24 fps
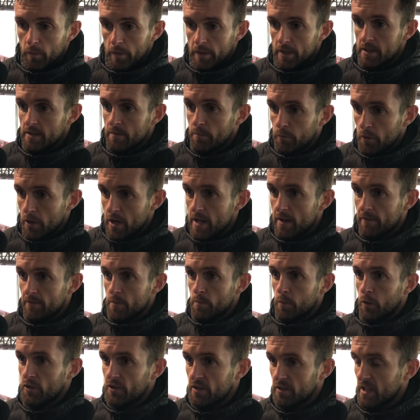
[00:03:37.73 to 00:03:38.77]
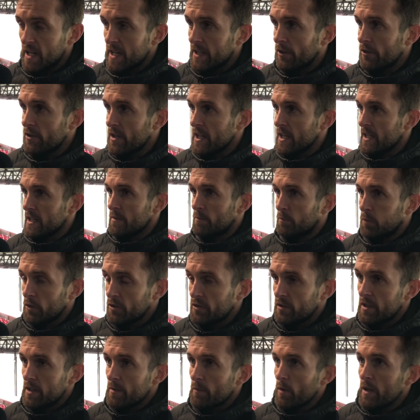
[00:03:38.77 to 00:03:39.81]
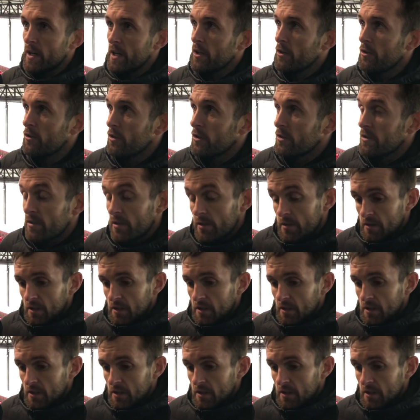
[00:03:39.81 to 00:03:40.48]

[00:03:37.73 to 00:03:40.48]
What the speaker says: but he's brave, he puts his head on it, he puts it in where it hurts,